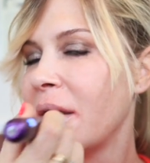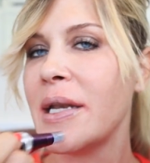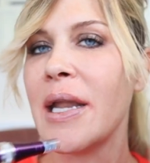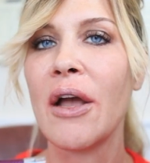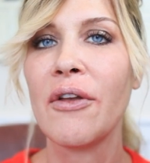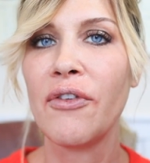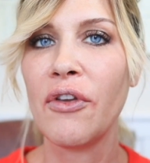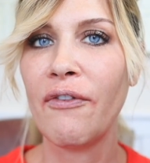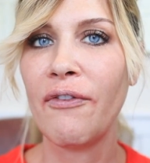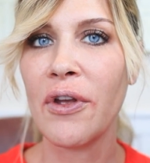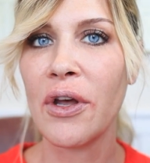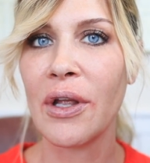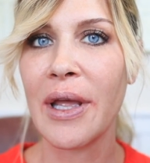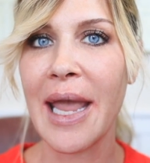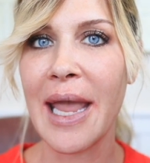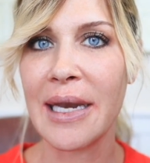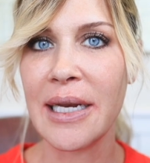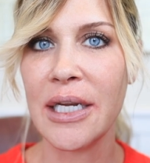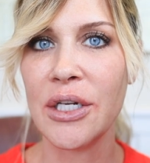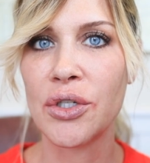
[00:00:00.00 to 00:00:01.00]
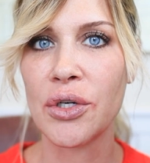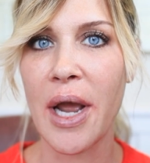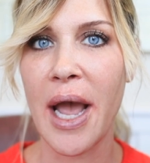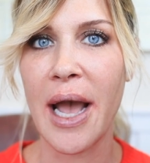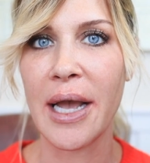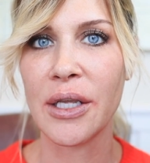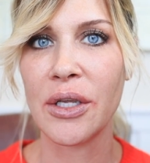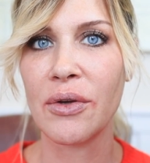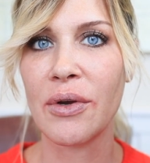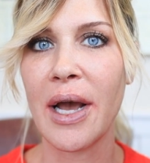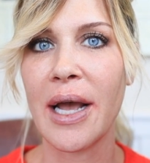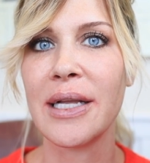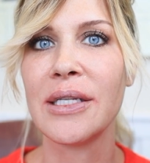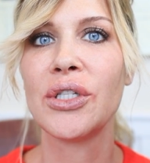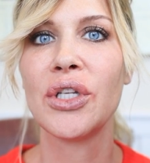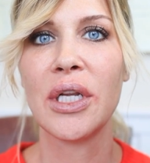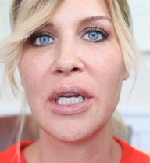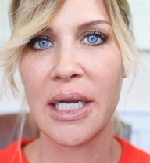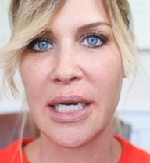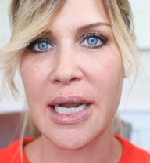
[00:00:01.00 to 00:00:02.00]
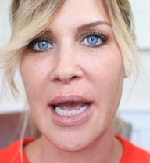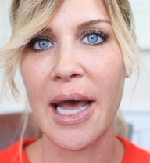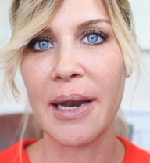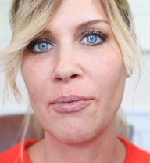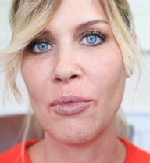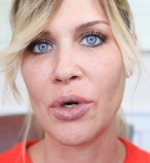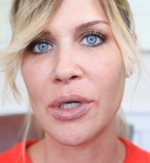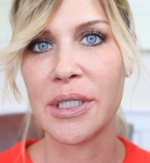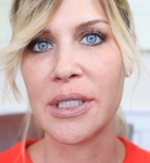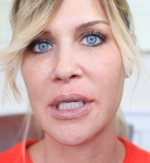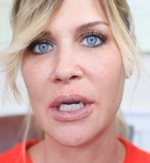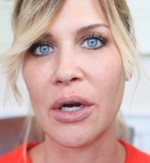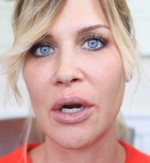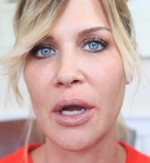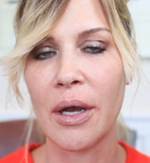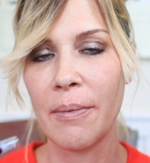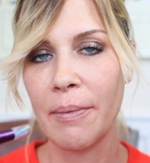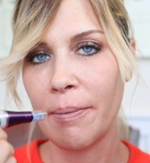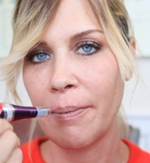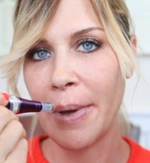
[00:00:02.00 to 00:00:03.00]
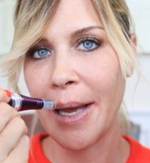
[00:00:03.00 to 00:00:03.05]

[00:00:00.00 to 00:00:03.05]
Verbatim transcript: Now, if you feel any drag, you guys, you need to add more serum,